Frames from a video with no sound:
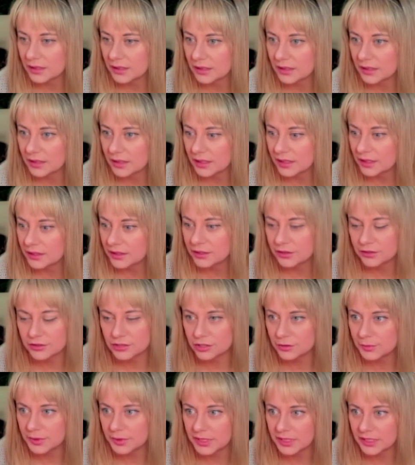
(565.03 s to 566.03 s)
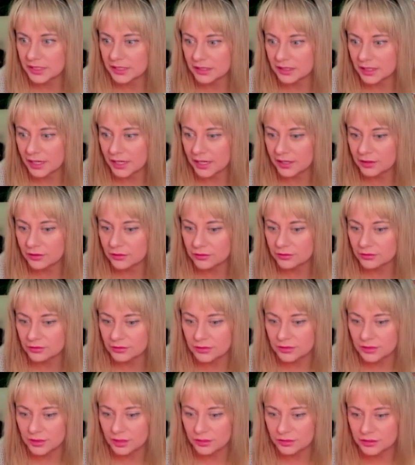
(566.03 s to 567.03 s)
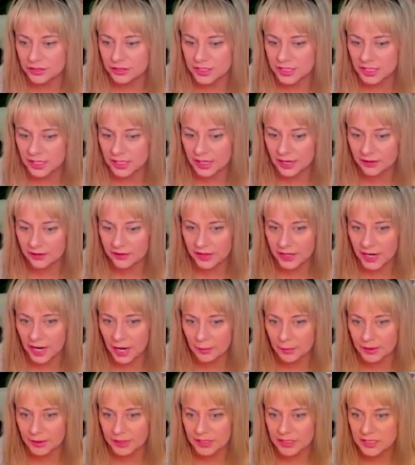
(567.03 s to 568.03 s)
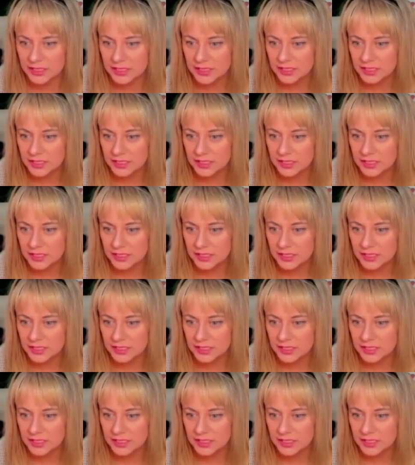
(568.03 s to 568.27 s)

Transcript: And you should be here. I don't understand how that happened.